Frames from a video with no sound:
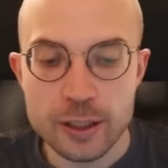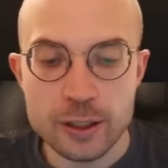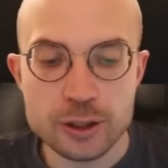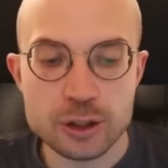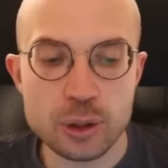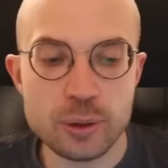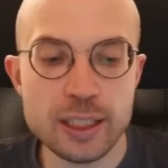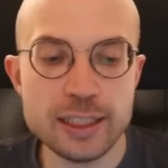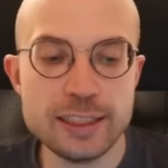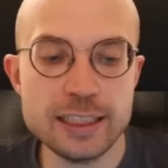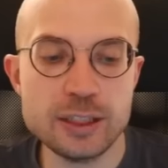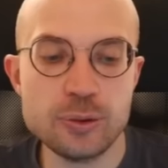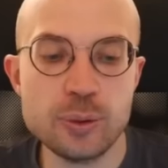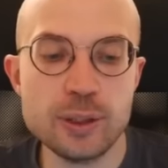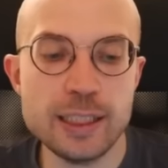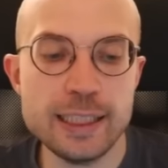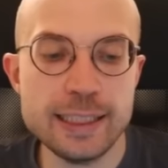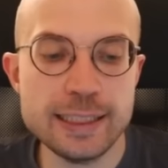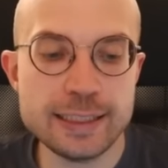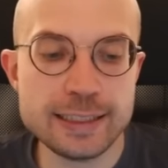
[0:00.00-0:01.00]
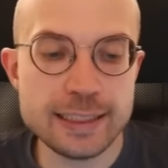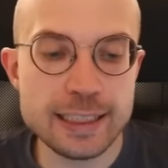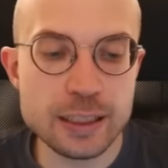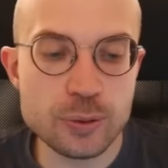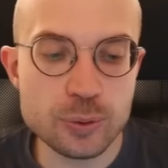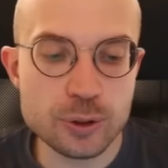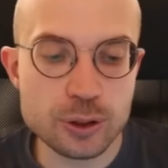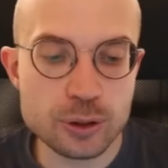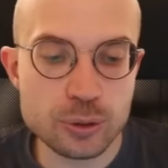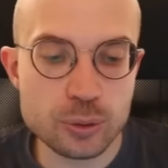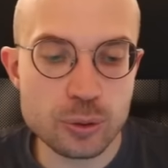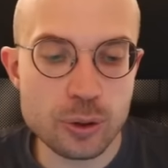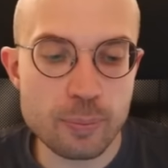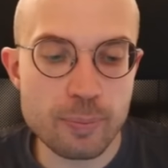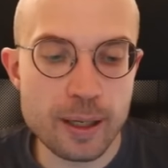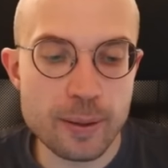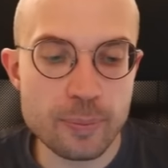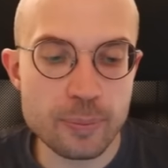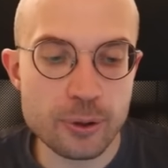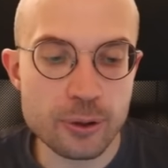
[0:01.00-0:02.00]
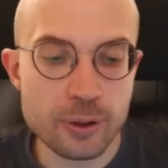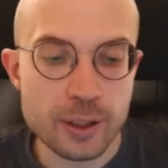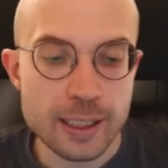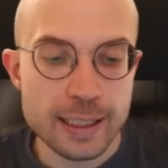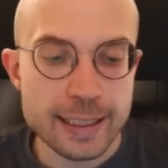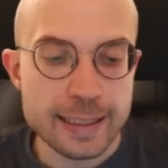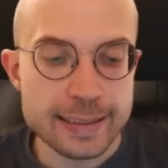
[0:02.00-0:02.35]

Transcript: So this is really the sequence to remember.